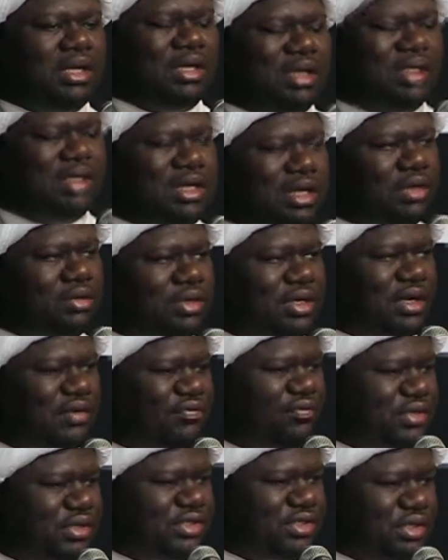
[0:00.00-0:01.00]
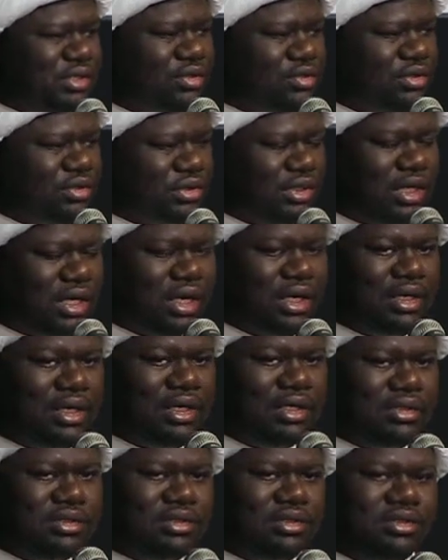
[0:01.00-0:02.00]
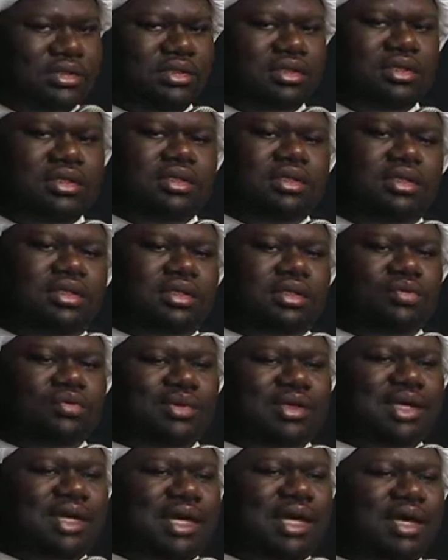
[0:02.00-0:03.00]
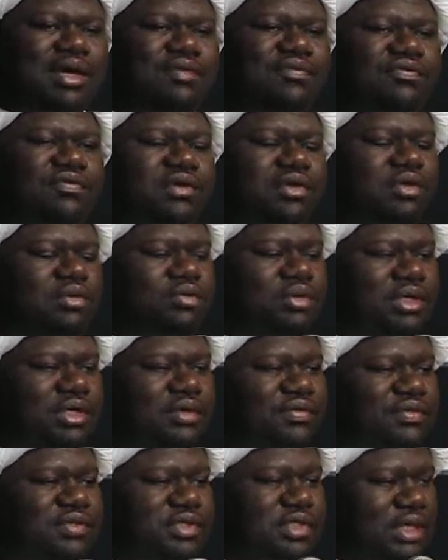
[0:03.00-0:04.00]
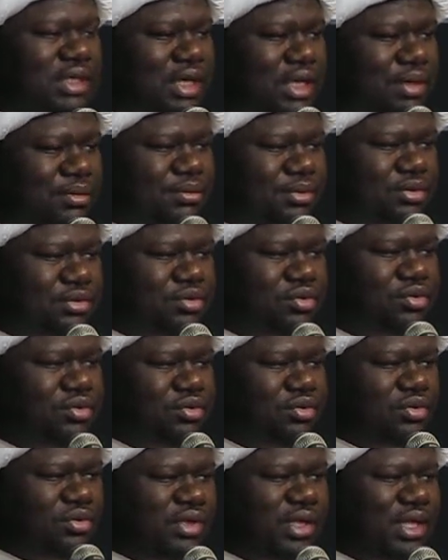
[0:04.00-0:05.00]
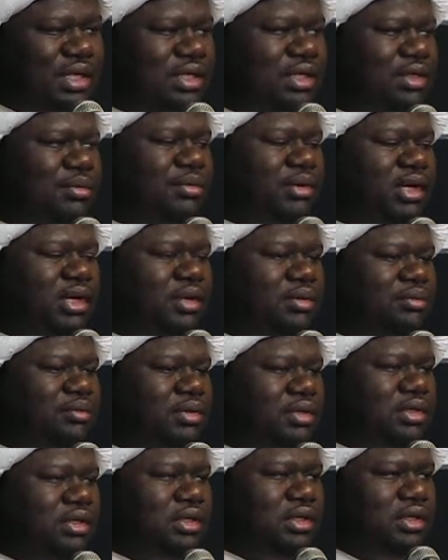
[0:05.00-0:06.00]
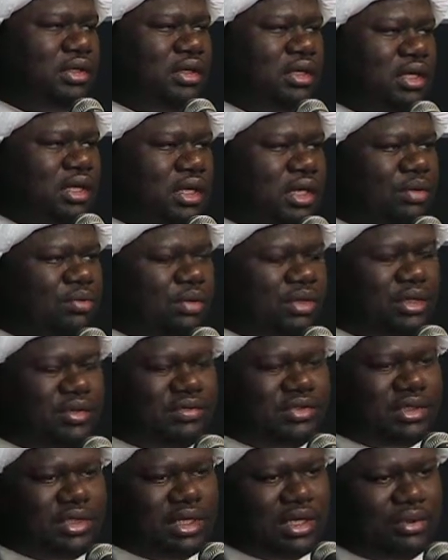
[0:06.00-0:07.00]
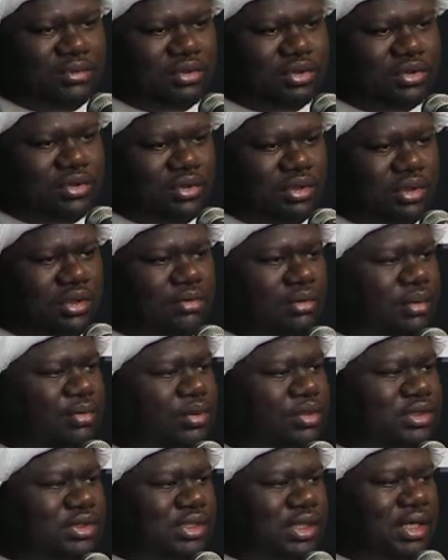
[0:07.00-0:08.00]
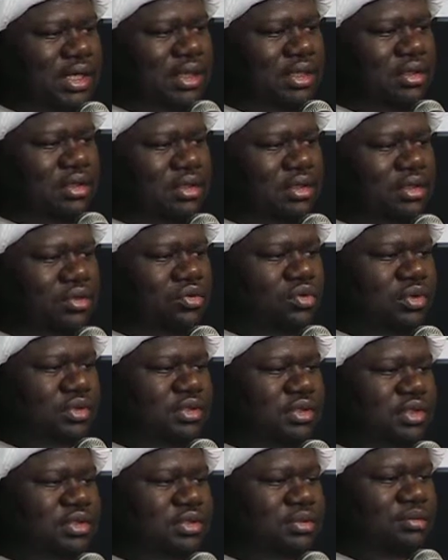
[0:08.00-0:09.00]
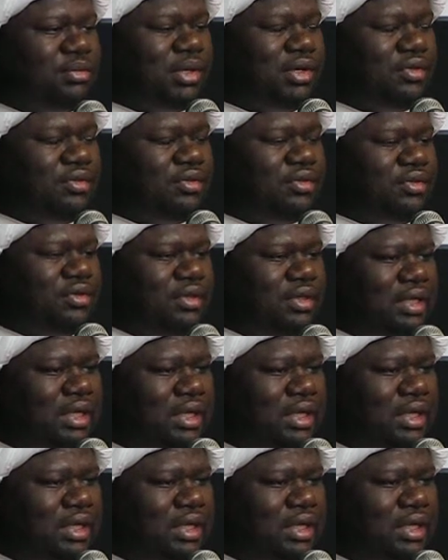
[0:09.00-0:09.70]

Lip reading: And how in every single ziyarat that we have, we give salams to that imam. And we give salams to Imam Hussain during this month.